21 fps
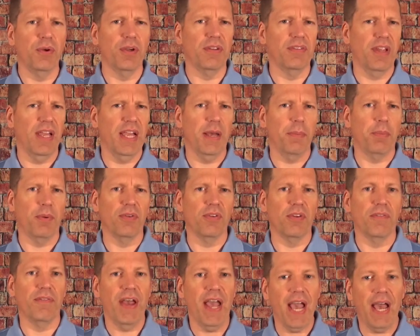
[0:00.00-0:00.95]
examples
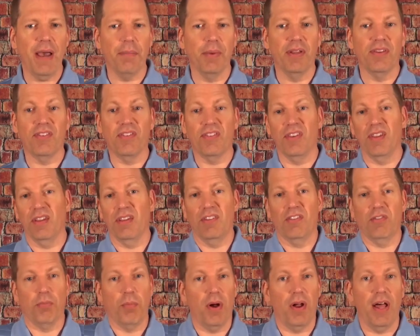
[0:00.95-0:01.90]
of habits,
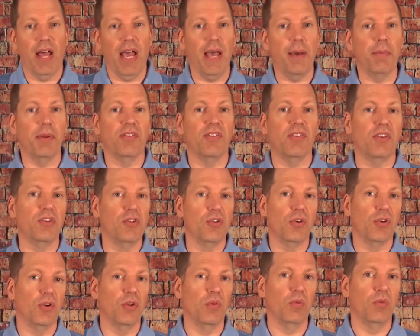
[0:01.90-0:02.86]
small habits that you
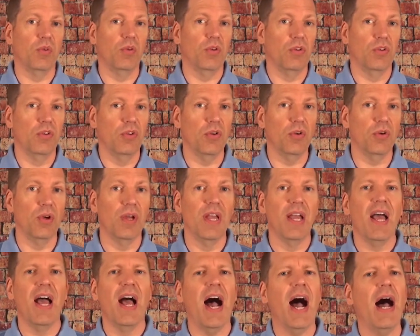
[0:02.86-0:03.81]
could do.
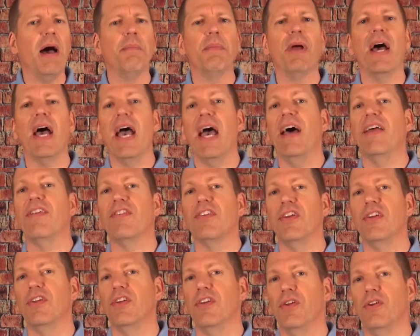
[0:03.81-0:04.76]
I'm not
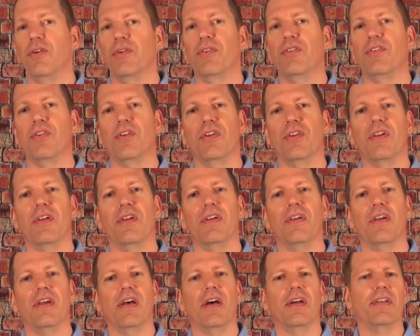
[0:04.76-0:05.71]
asking you to
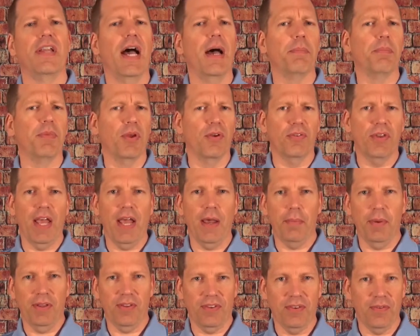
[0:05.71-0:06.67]
adopt those
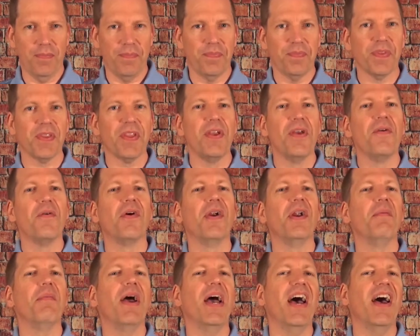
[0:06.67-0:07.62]
habits. What
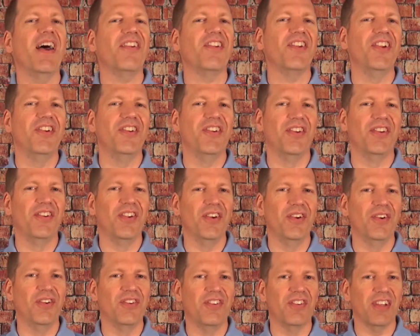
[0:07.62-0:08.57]
I'm asking you to
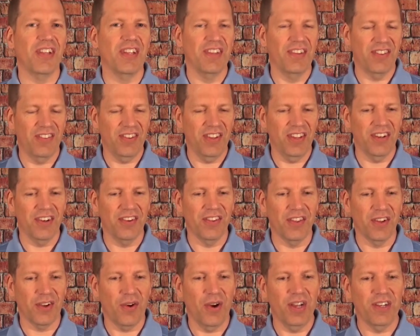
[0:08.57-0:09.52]
do is to consider
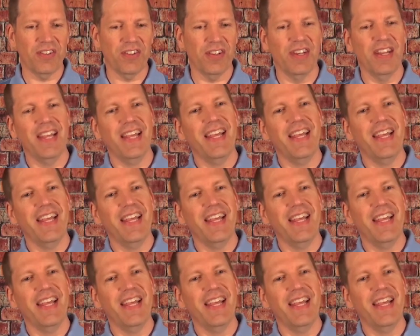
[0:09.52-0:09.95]
the question,